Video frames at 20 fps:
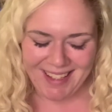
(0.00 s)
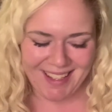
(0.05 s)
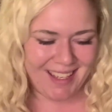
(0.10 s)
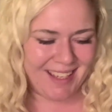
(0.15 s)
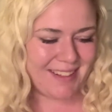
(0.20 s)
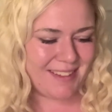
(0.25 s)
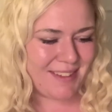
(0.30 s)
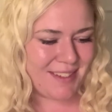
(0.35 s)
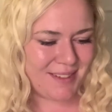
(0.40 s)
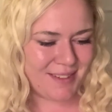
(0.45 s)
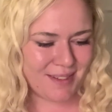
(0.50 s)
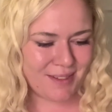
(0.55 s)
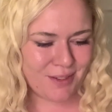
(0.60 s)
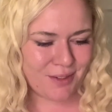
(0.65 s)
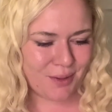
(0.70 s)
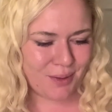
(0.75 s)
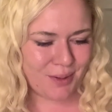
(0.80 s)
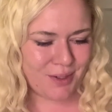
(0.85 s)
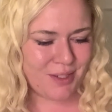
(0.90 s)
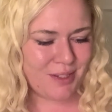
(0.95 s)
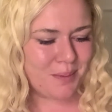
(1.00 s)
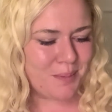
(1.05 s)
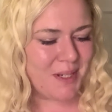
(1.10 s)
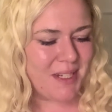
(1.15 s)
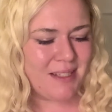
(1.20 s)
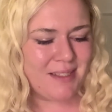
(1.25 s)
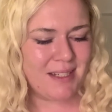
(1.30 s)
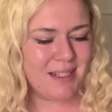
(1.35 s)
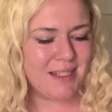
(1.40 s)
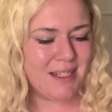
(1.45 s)
It says this gorgeous
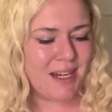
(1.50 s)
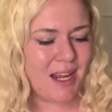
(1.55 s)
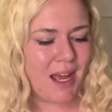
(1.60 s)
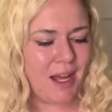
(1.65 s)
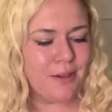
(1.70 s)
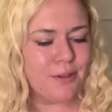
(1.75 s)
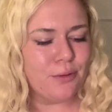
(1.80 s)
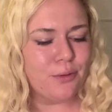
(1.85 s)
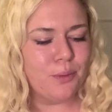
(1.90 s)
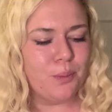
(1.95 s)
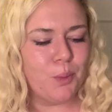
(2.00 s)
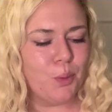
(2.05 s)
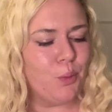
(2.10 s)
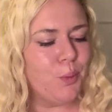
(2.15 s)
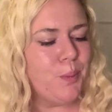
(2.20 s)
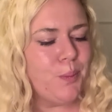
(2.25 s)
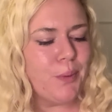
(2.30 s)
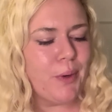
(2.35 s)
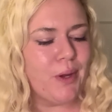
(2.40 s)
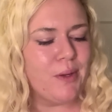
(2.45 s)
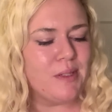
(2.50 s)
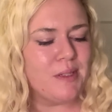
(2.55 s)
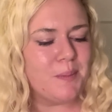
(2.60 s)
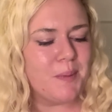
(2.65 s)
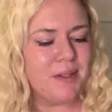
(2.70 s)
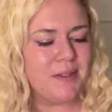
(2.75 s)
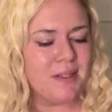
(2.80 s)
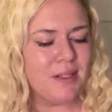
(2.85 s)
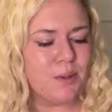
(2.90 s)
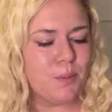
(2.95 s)
mini scented candle from Molten Brown
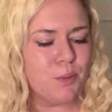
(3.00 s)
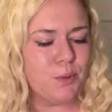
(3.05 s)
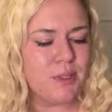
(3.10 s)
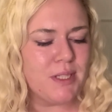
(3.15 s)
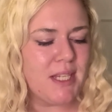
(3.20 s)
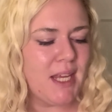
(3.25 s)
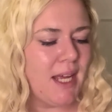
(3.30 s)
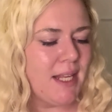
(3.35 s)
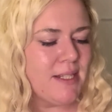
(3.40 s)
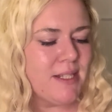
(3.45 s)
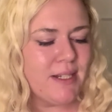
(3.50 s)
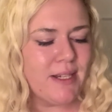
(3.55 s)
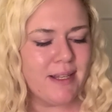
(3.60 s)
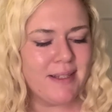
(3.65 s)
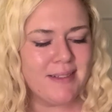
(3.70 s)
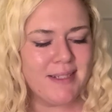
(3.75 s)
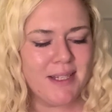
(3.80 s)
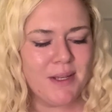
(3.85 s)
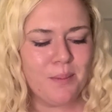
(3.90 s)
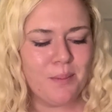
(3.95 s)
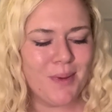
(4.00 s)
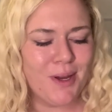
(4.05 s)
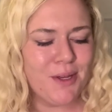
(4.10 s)
smells like the most tantalizing,